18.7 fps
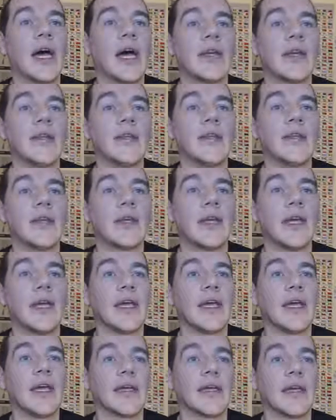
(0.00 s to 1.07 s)
and
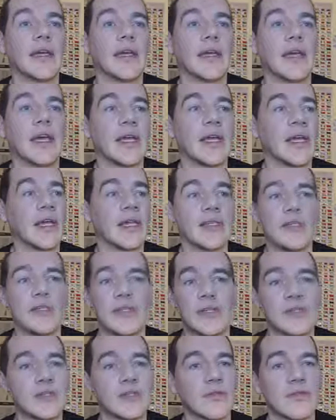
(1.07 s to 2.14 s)
uh, it is
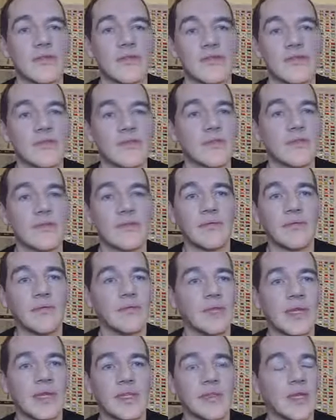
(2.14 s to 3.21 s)
just
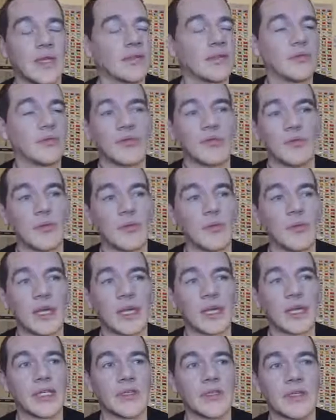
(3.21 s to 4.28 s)
I, I don't know what,
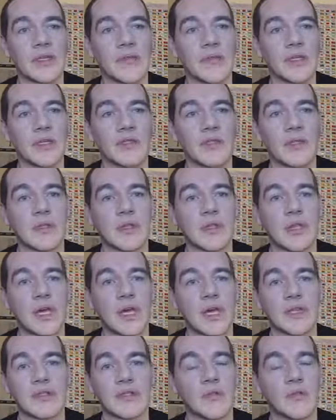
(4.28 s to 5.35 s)
what I can say about this that
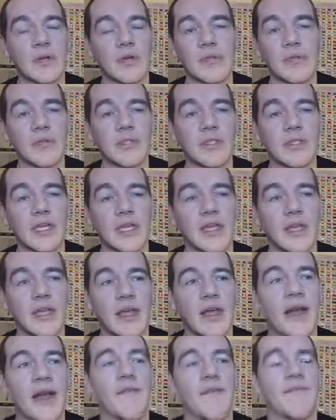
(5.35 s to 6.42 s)
hasn't already been
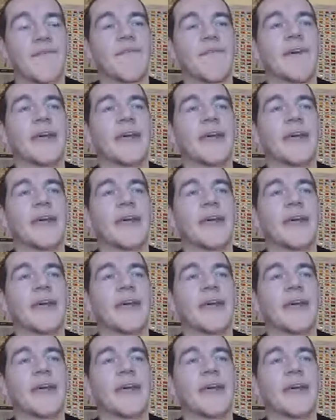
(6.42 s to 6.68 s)
said. A